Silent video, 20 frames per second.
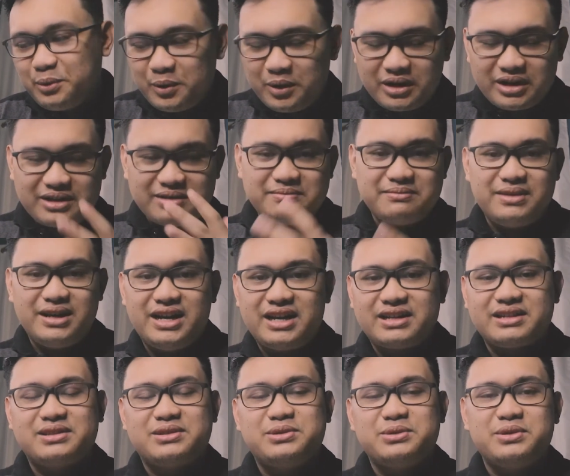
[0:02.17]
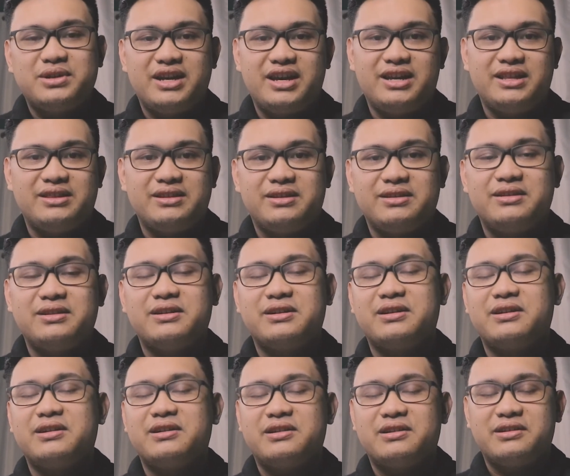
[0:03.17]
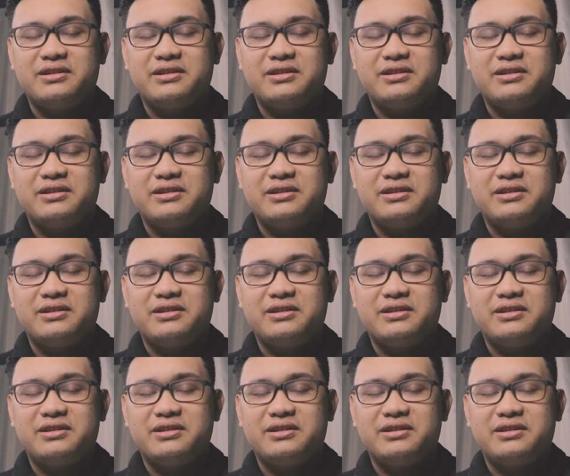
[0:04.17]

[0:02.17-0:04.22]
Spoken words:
welcome back to another